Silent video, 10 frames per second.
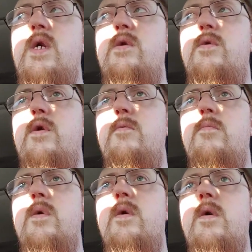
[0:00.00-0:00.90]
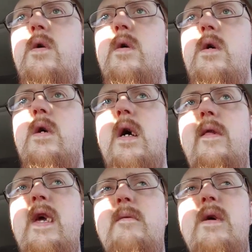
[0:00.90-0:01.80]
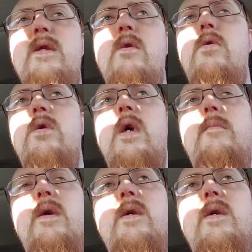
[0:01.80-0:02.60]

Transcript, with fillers: a YouTube. I think I may have turned it. I may